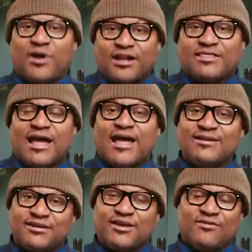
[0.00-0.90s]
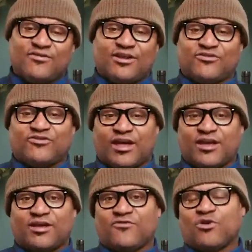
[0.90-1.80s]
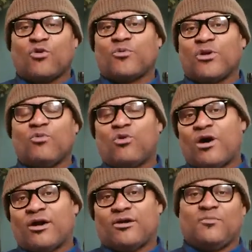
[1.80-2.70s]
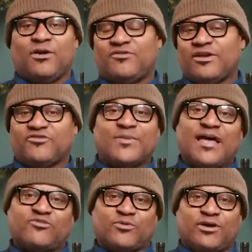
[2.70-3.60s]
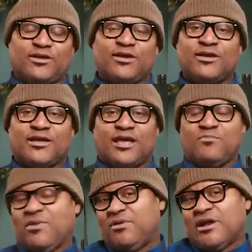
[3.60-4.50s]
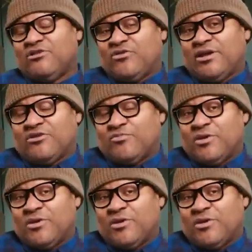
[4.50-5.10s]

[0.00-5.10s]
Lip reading: But the idea of it is that if you incorporate more water, maybe take some aspirin, and maybe not drink as